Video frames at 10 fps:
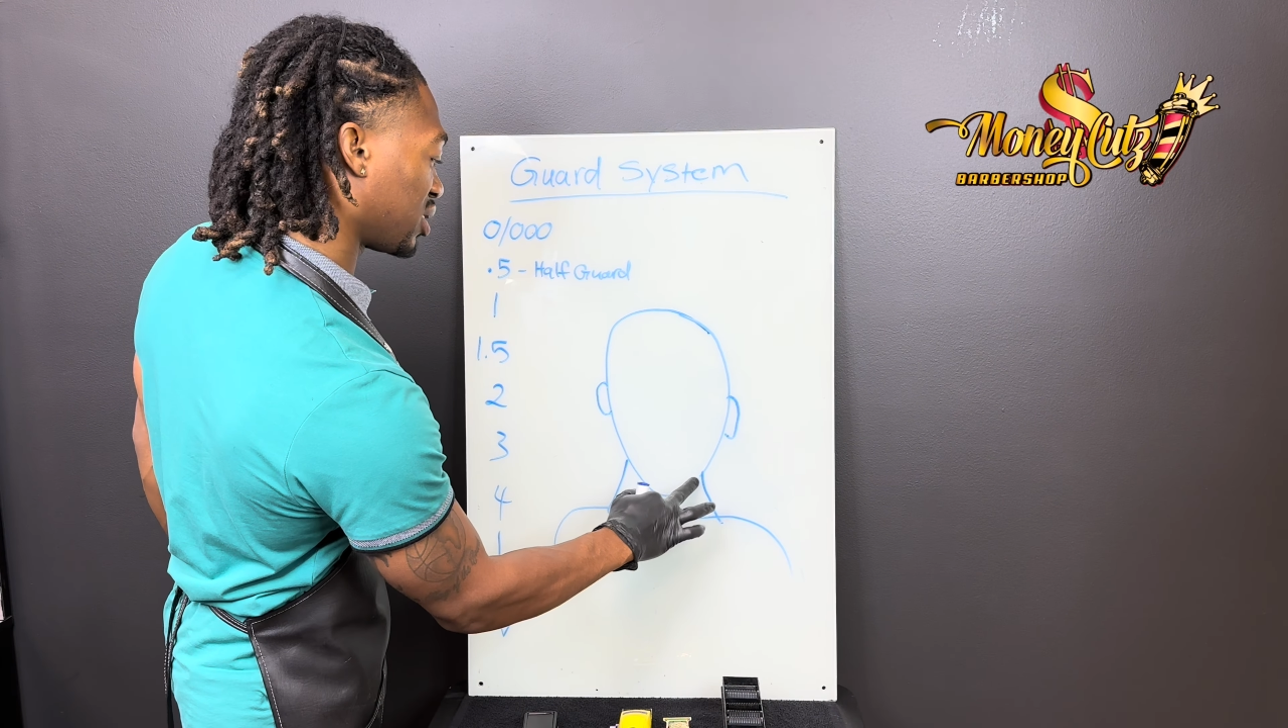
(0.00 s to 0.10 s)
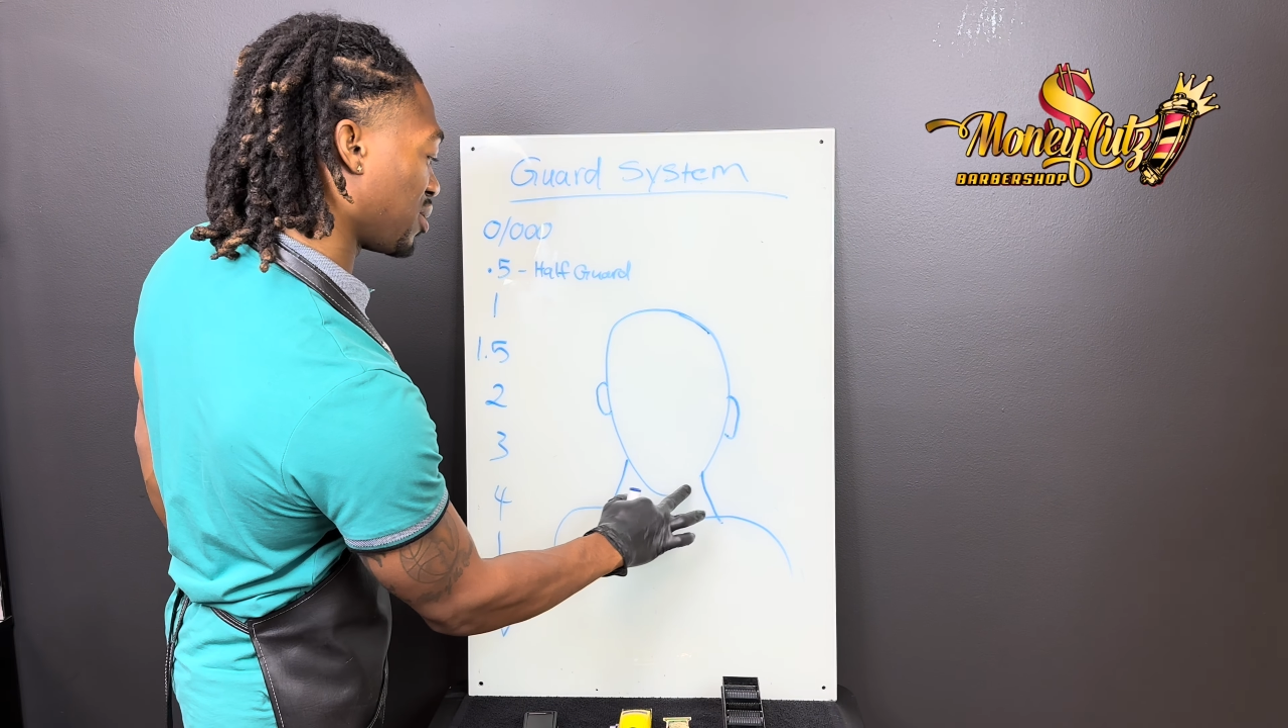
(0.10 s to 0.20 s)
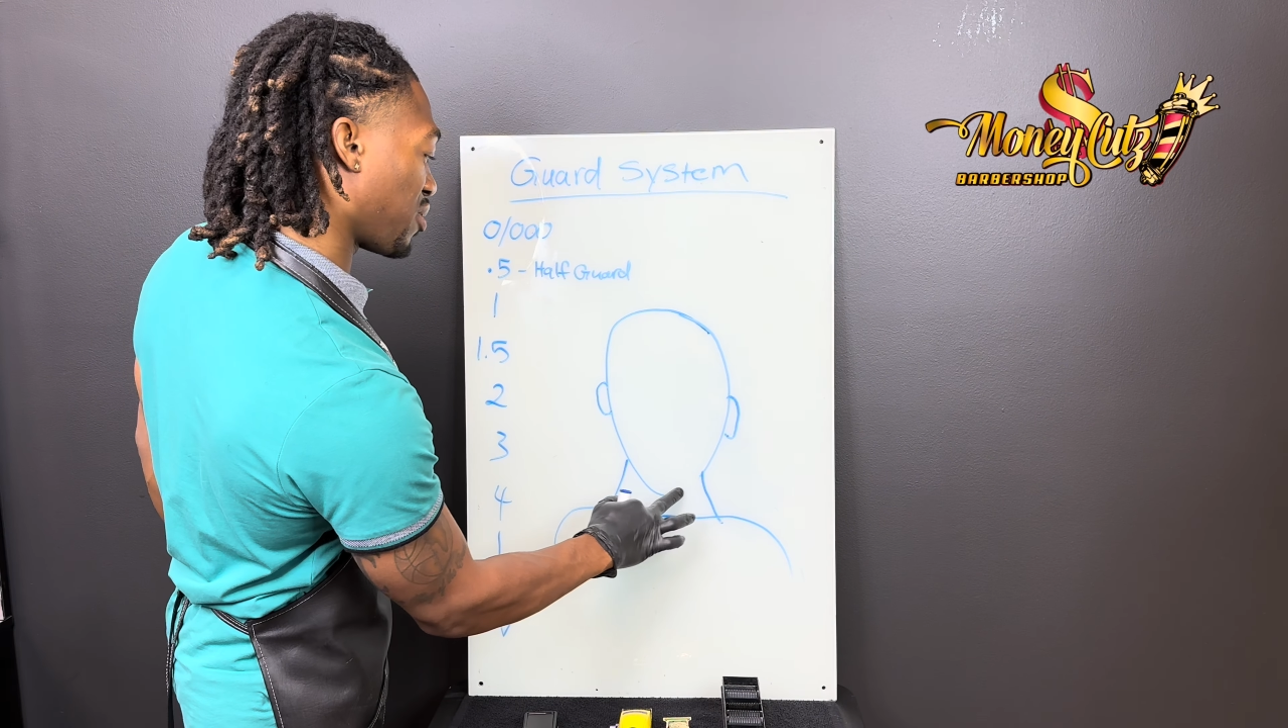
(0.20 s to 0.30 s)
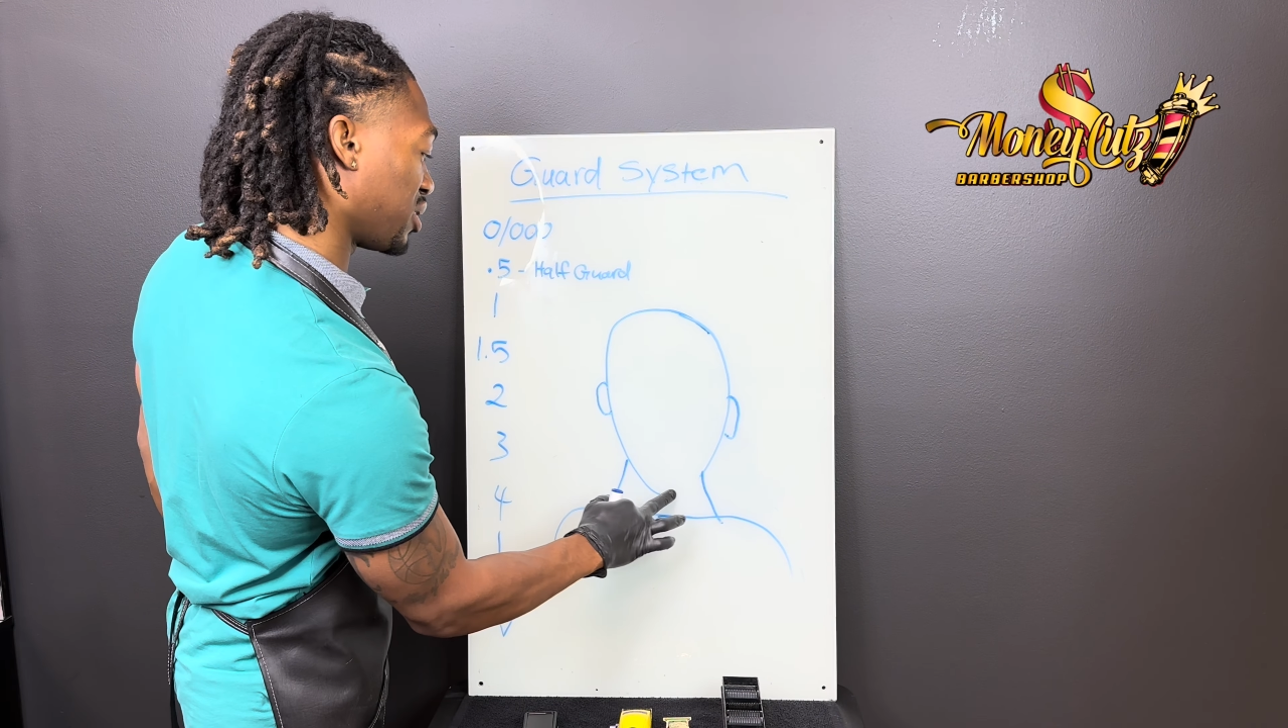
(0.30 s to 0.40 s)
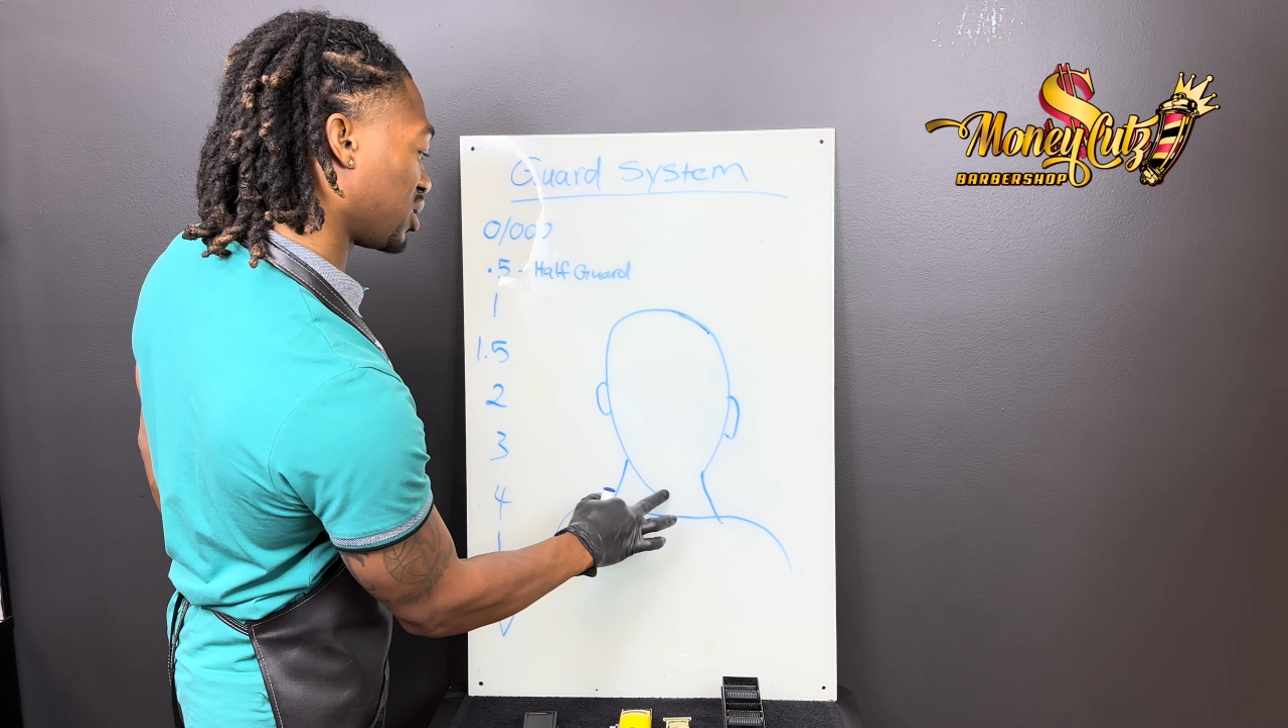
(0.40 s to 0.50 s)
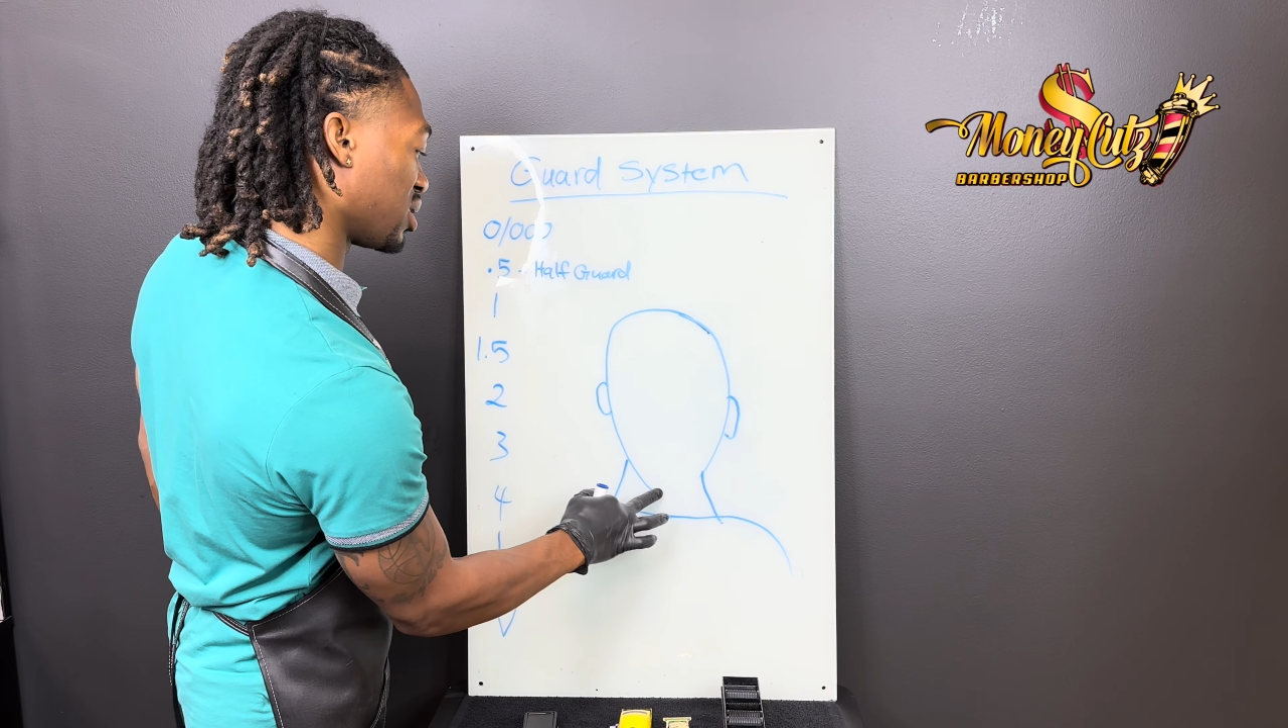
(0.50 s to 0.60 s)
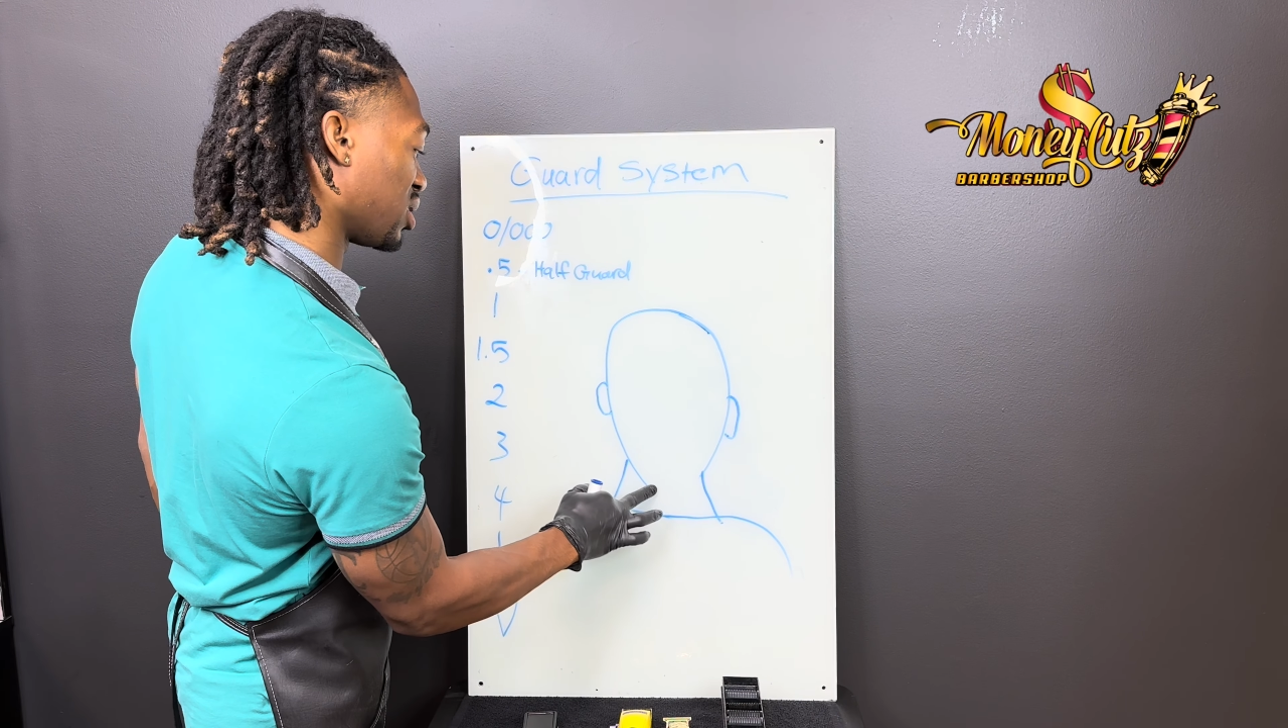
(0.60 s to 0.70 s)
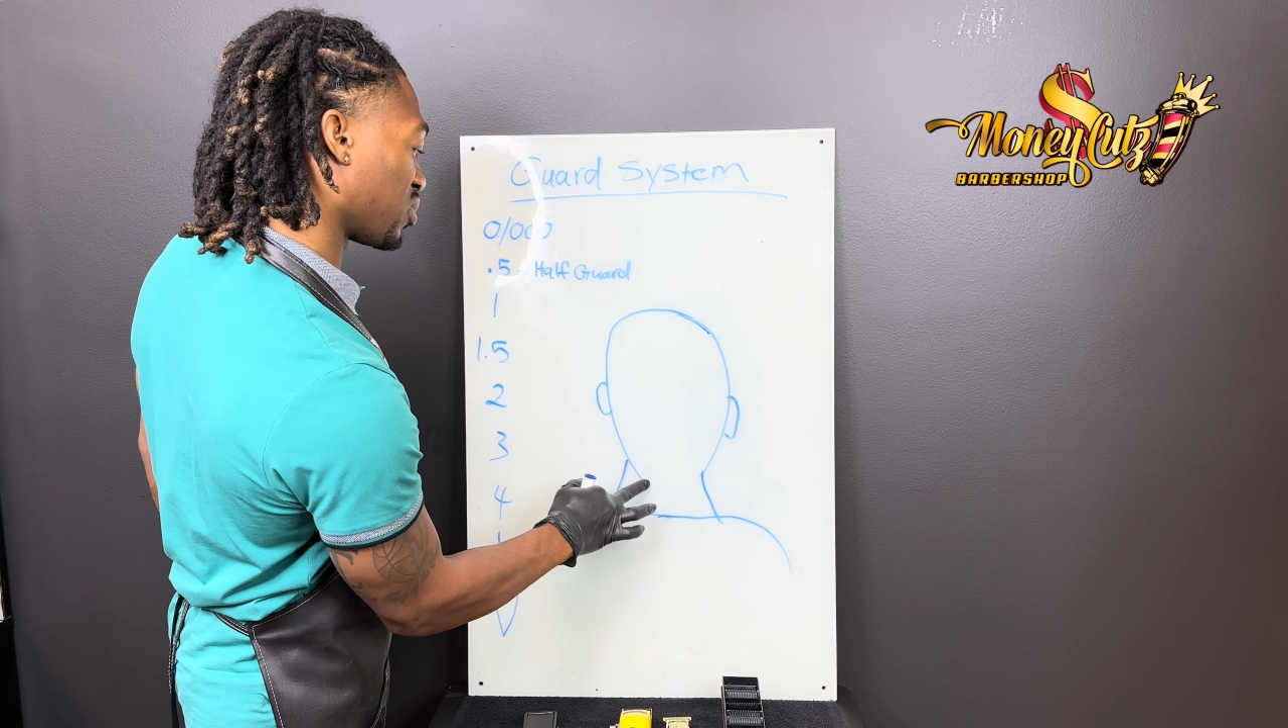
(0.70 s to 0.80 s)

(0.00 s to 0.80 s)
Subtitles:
erase this